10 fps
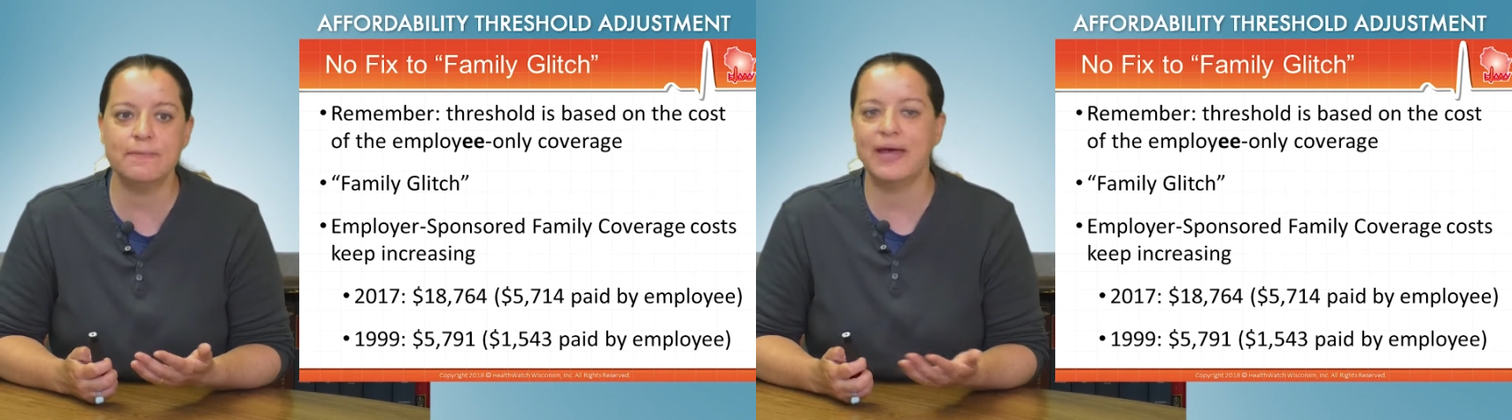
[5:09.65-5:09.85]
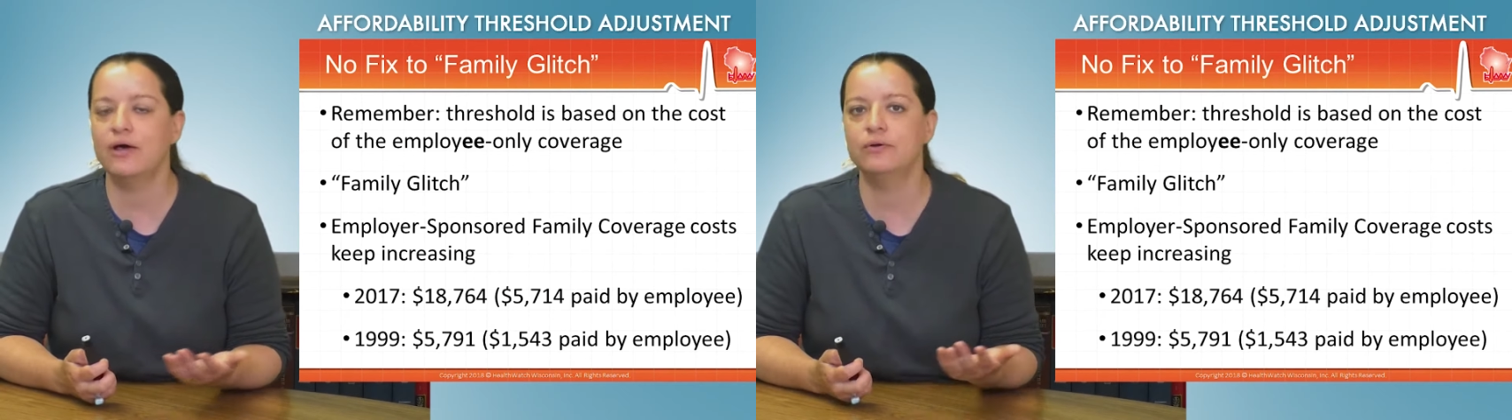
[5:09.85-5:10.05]

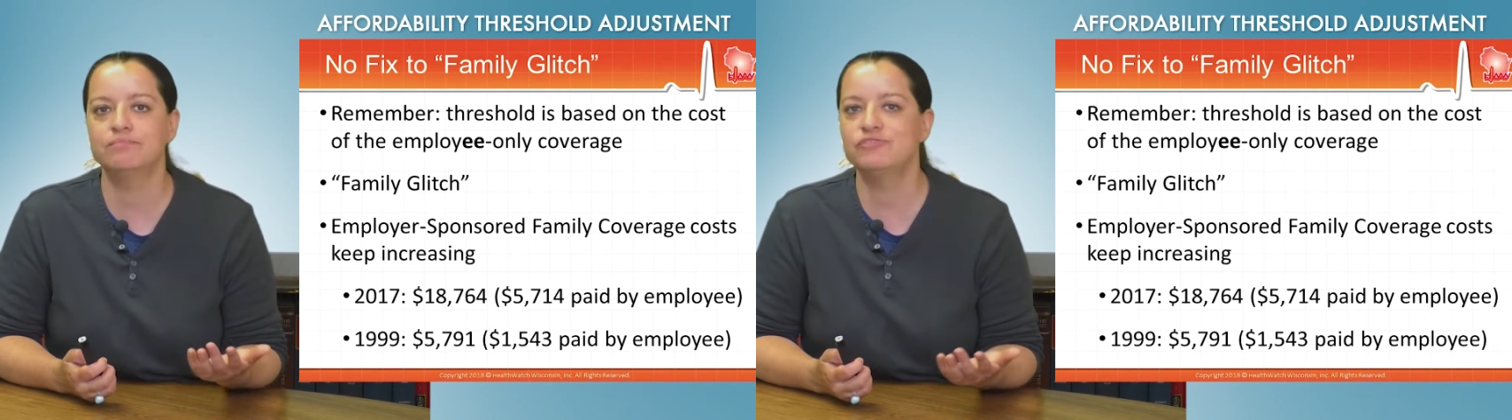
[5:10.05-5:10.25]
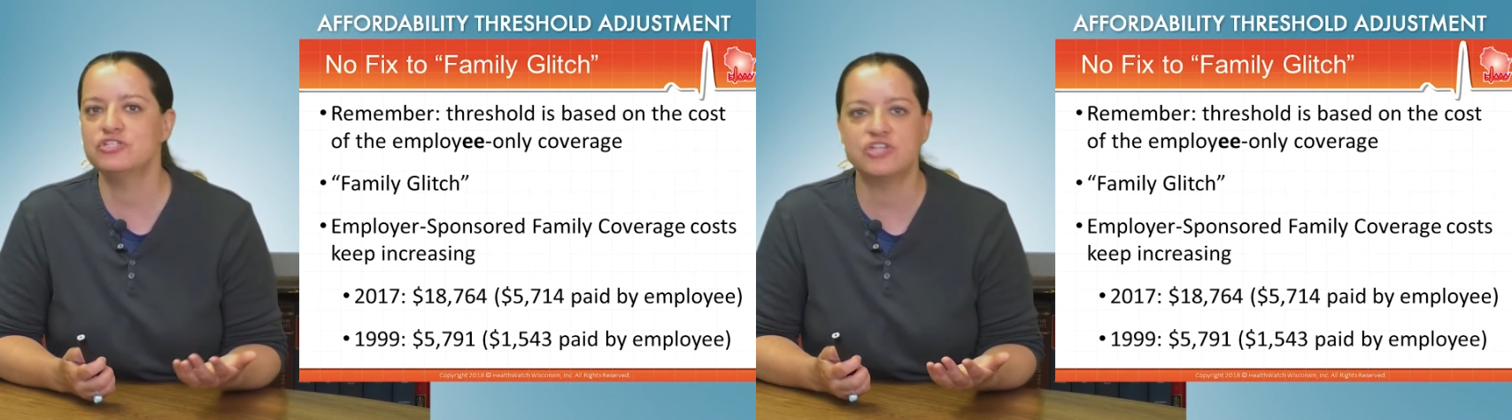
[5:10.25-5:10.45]

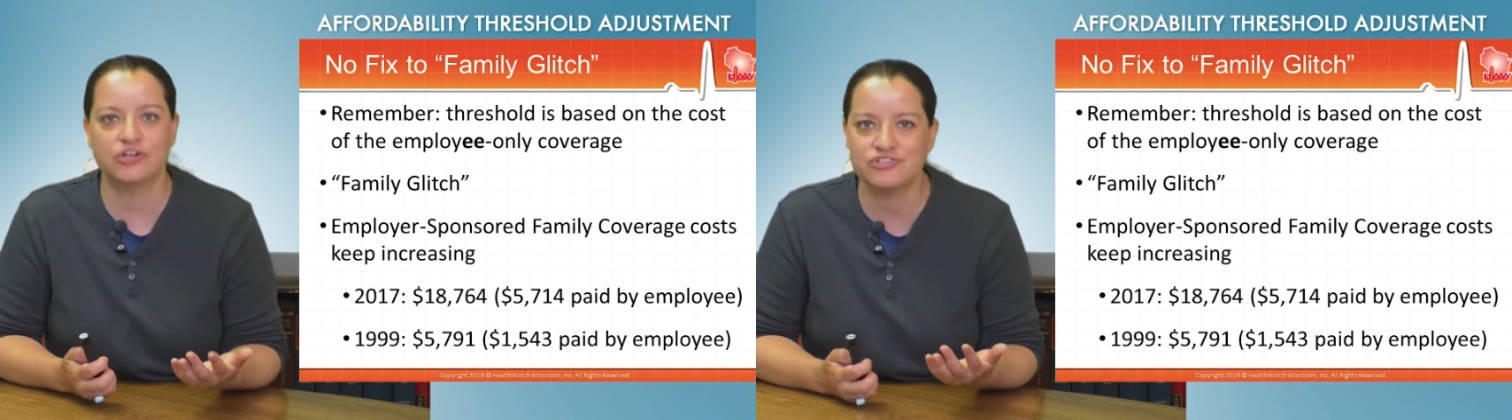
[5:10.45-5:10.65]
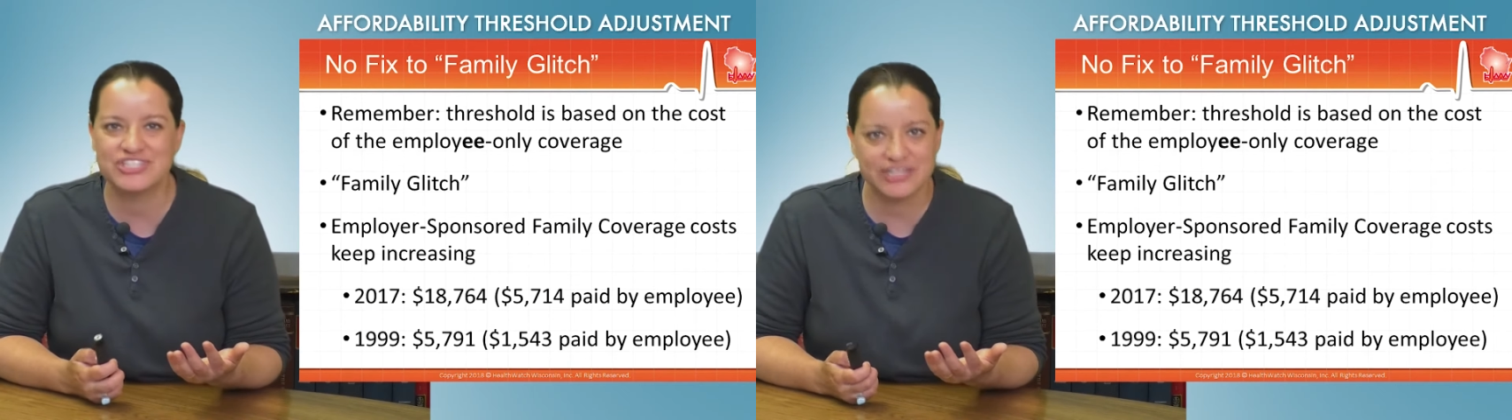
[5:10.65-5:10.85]
about just
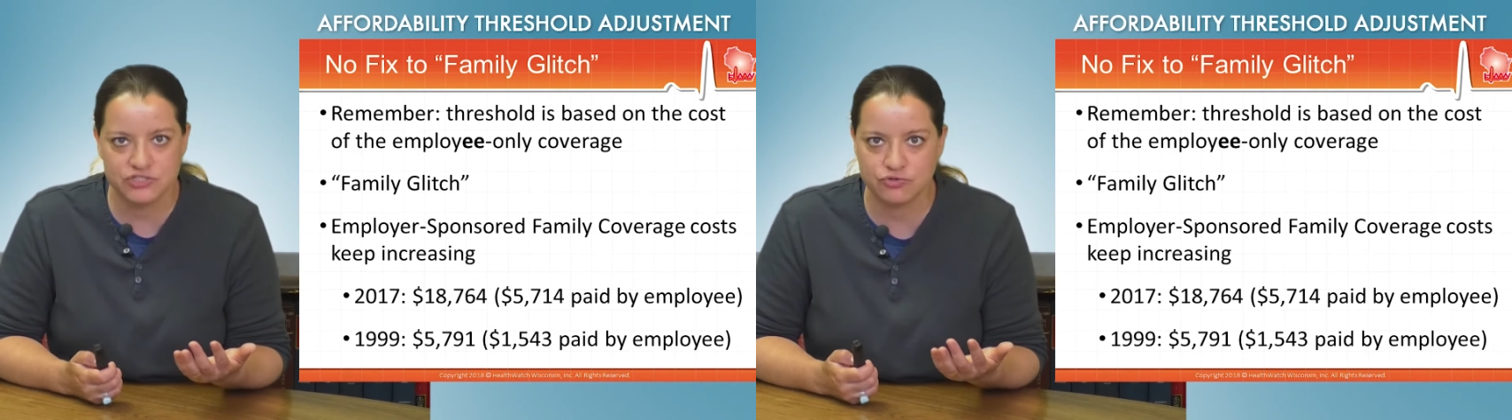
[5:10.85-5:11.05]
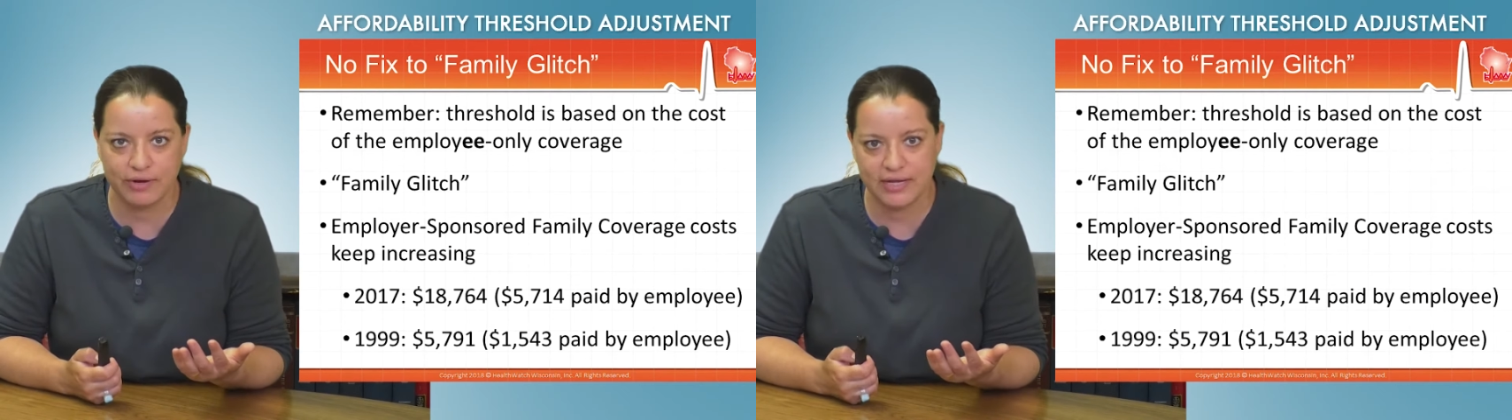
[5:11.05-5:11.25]
under
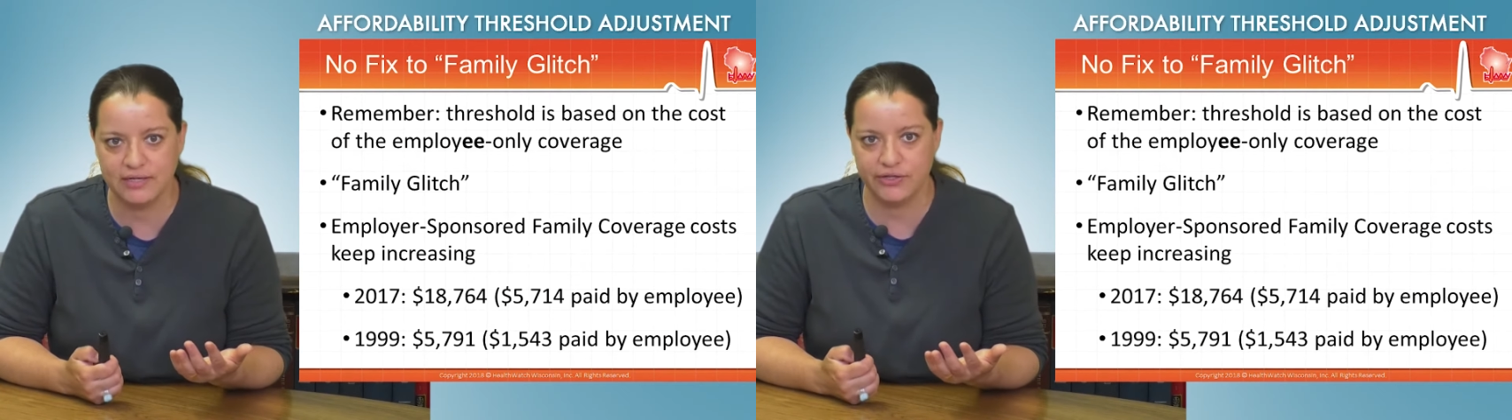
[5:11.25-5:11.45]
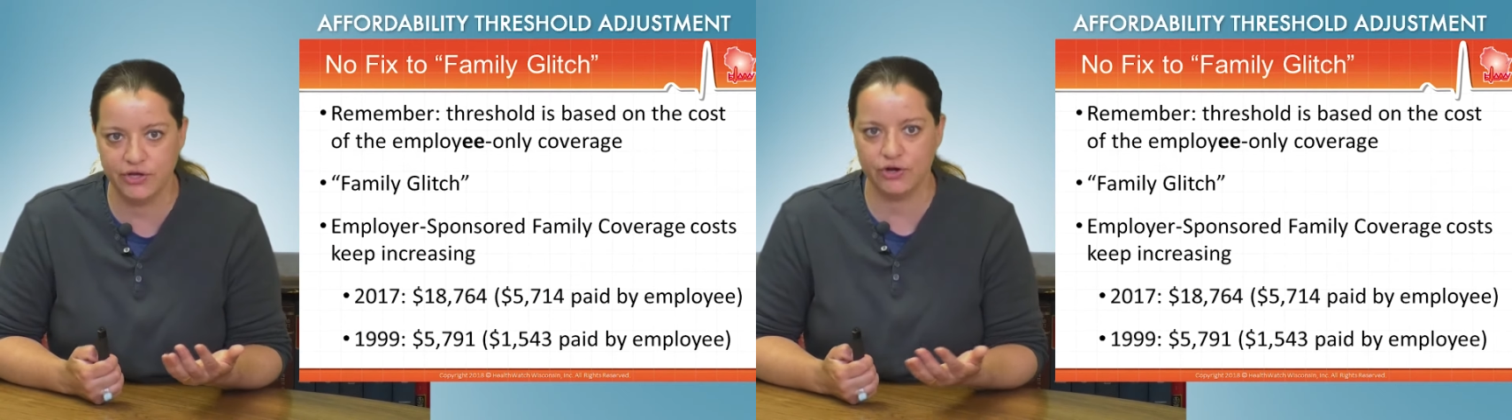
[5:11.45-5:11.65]
$6,000
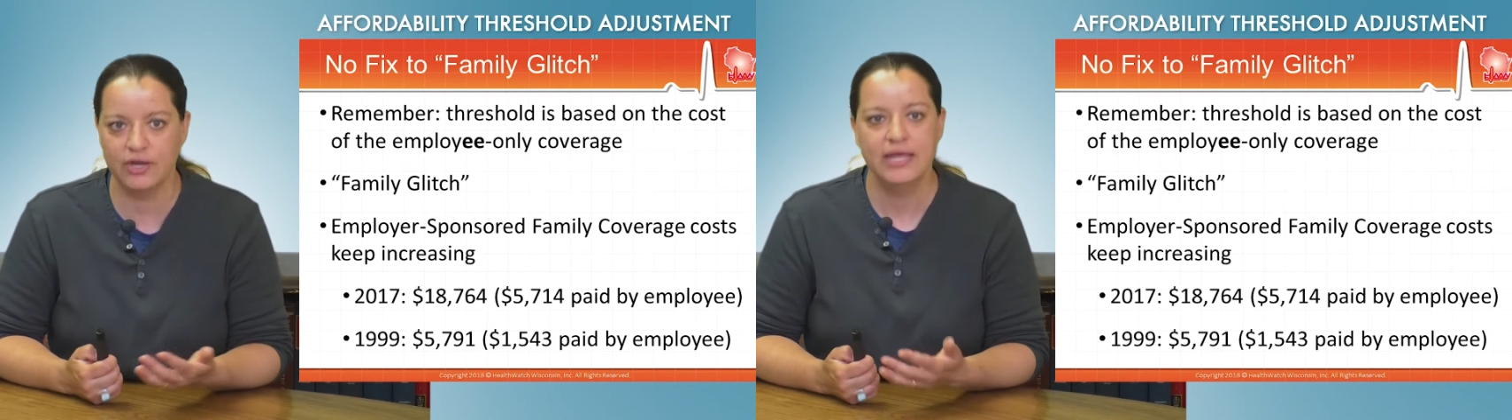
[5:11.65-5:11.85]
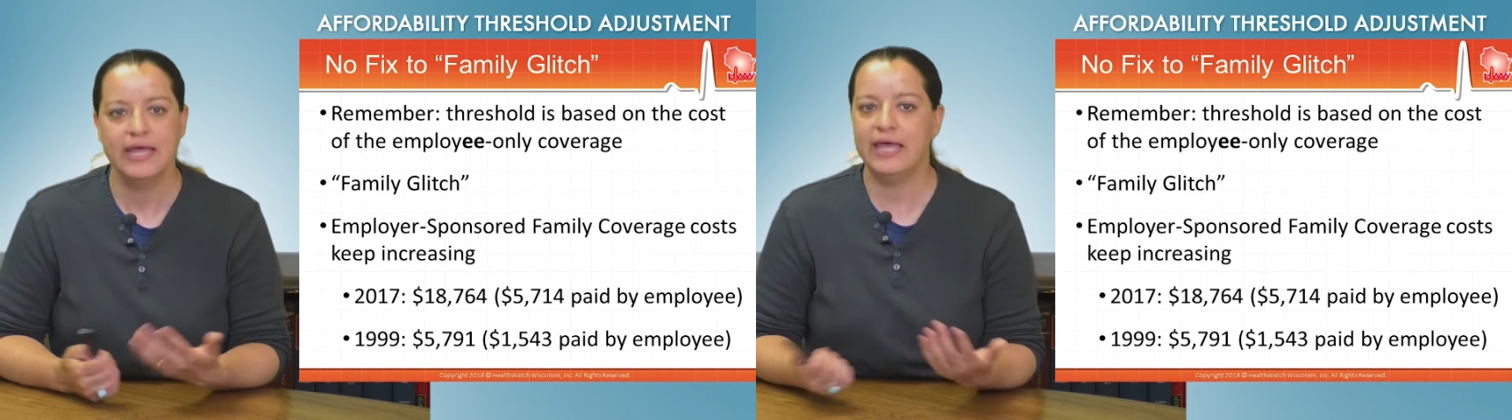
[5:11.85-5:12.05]
a year,